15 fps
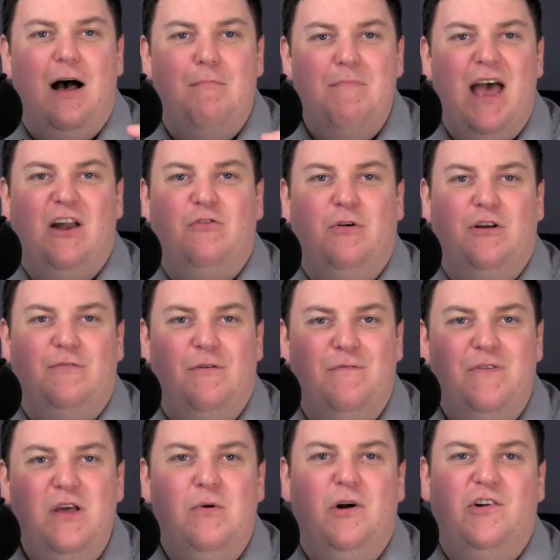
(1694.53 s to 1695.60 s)
metrics for
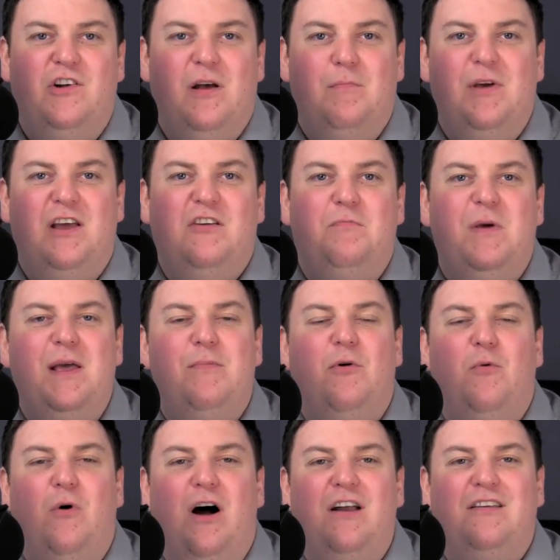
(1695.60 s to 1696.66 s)
viewership, because
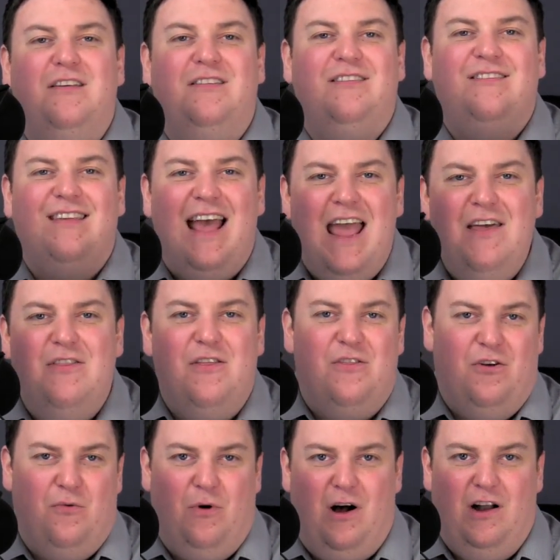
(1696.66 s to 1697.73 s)
people want to say that
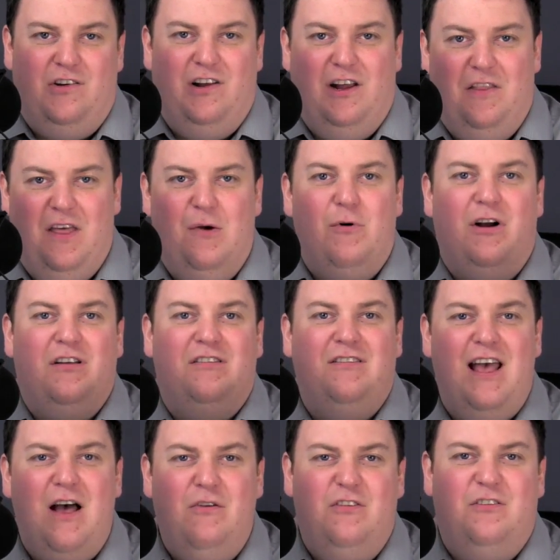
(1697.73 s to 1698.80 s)
they're watching it. They want to
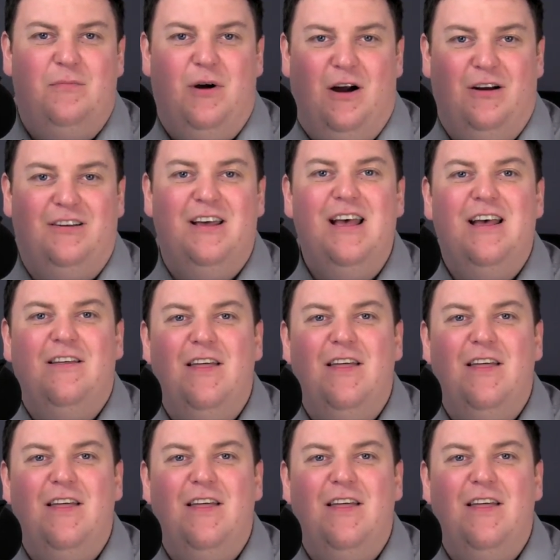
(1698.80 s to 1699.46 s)
sound smart.